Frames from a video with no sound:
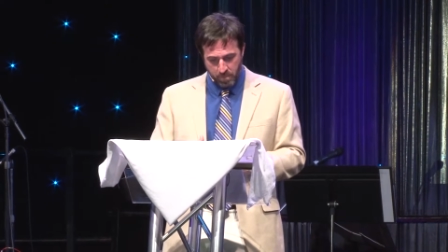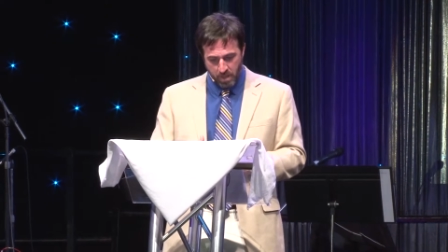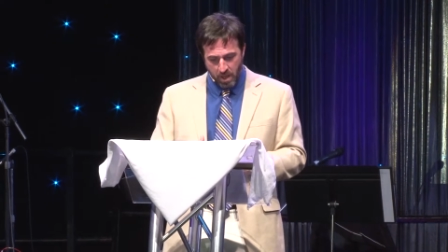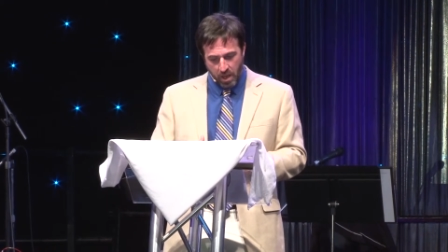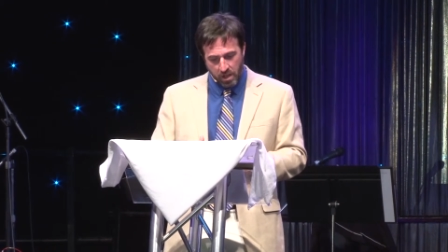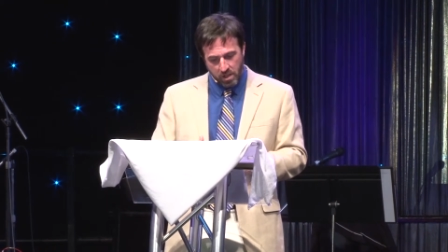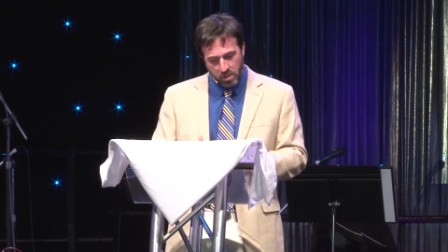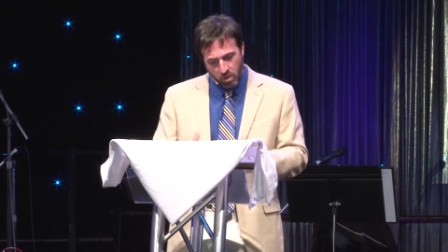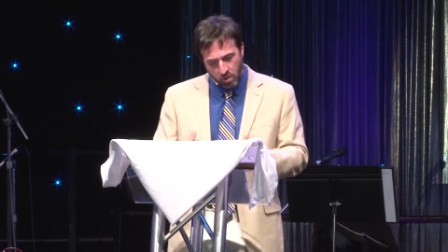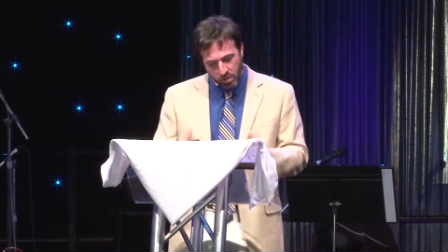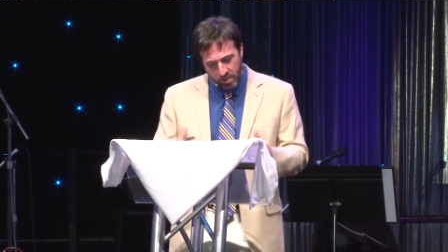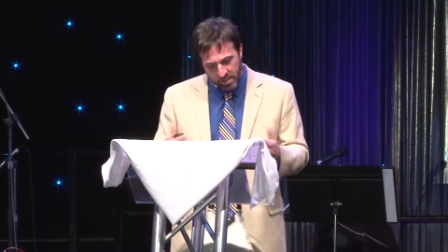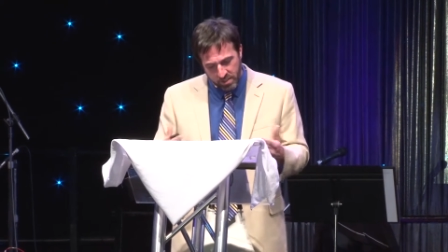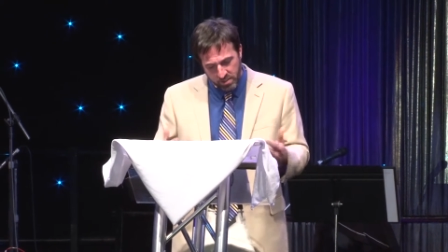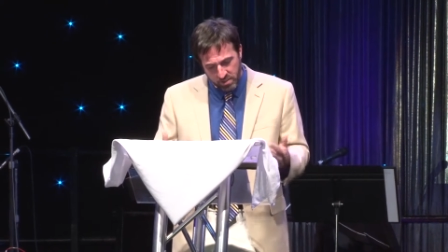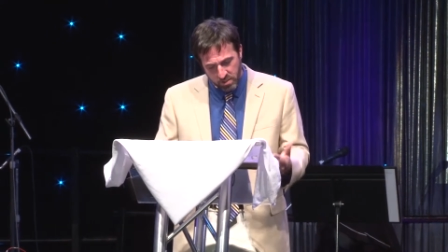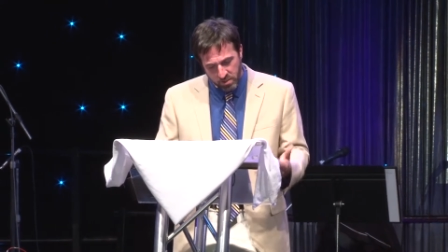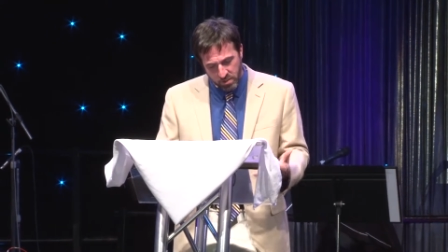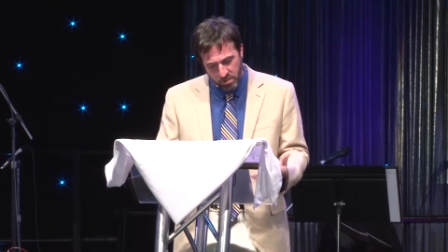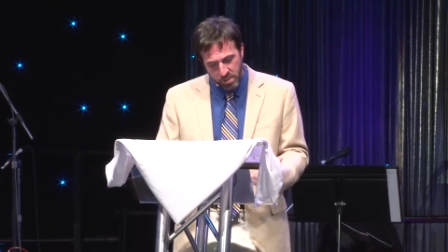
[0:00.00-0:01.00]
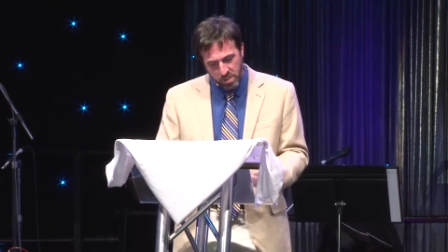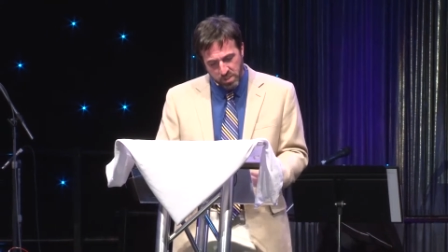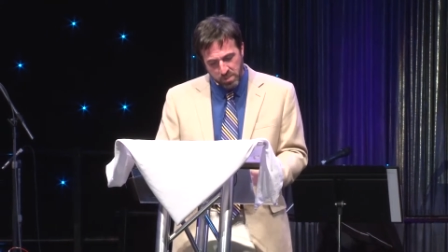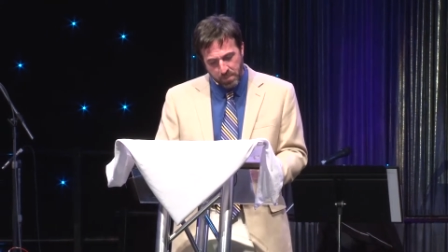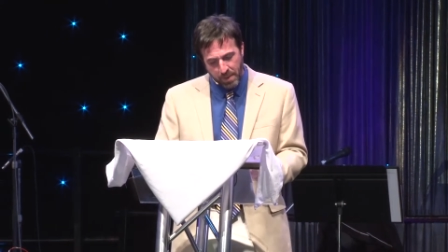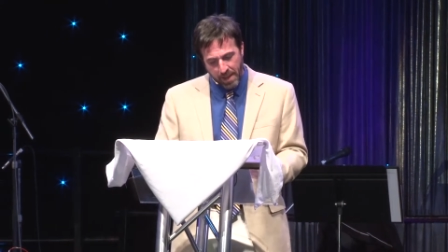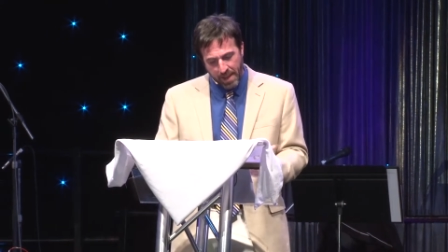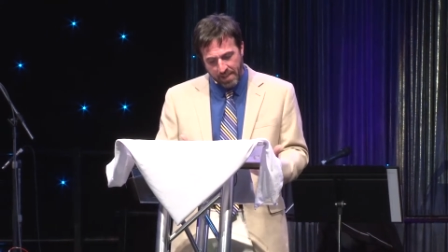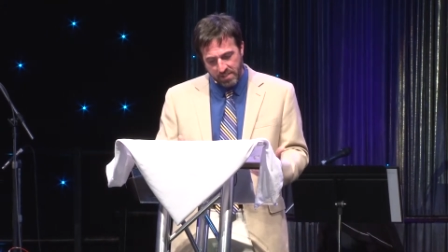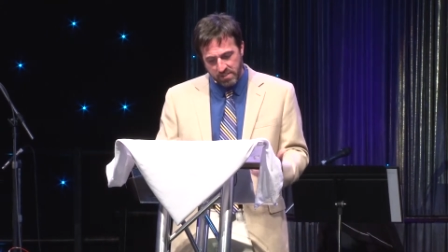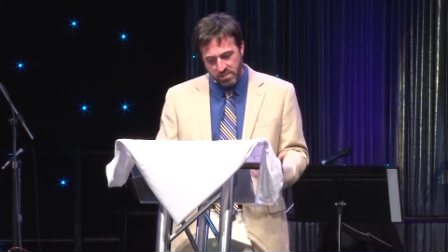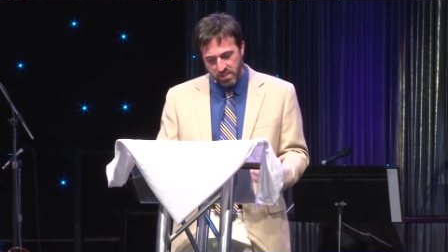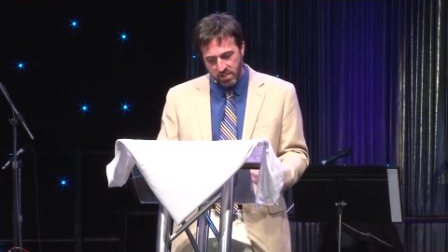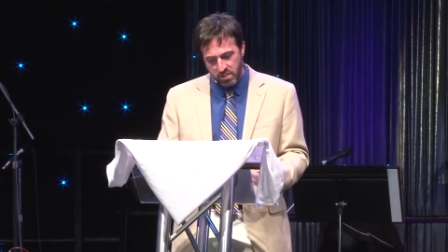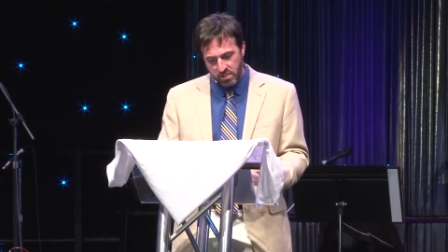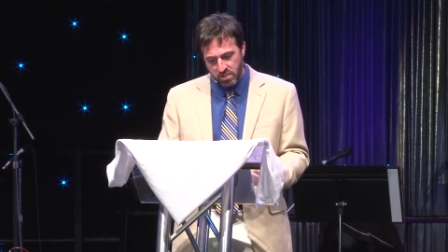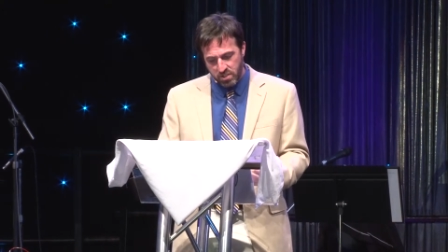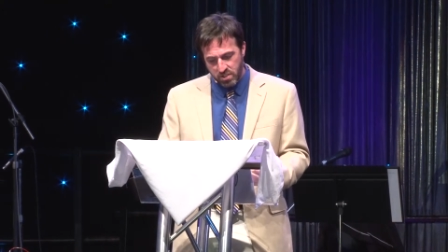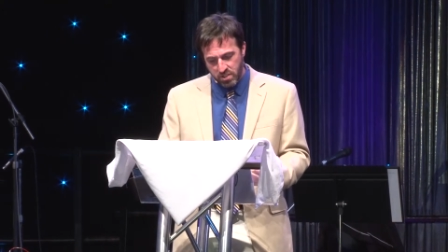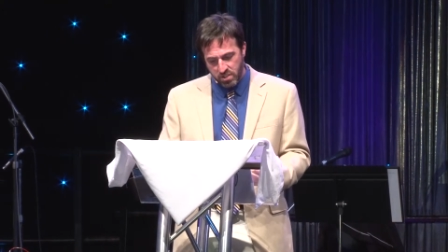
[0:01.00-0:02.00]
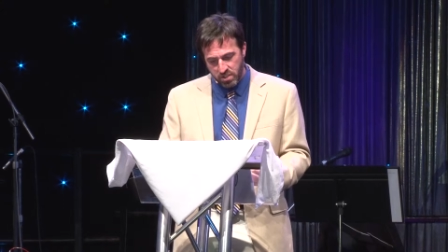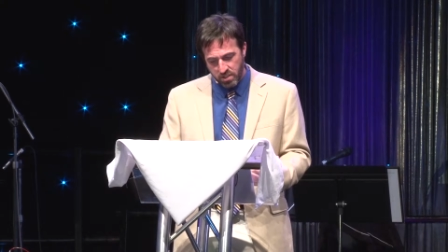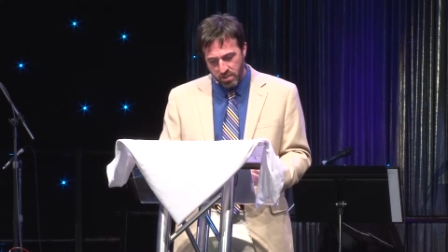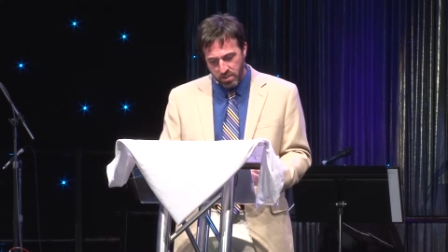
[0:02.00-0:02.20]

According to this passage,